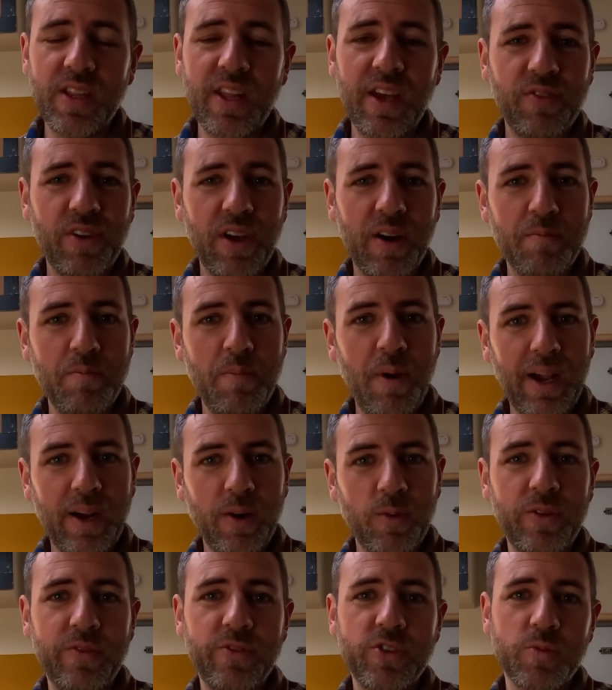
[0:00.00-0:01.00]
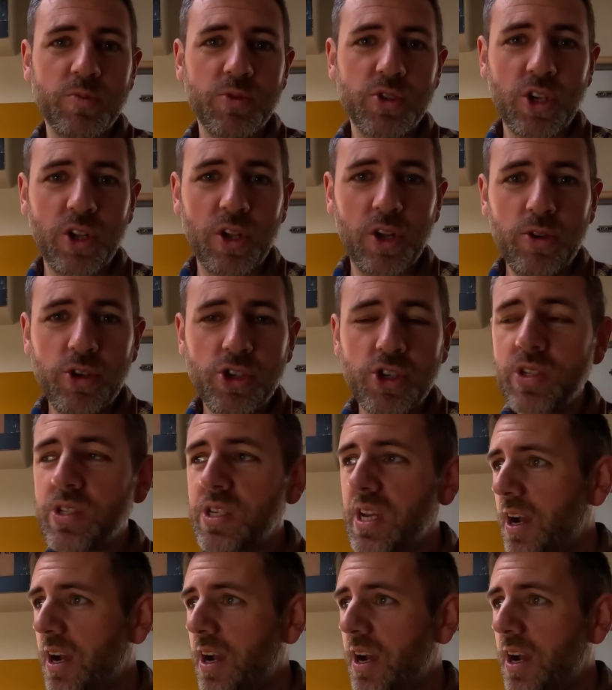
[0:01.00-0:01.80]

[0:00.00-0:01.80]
They've come back with some solutions.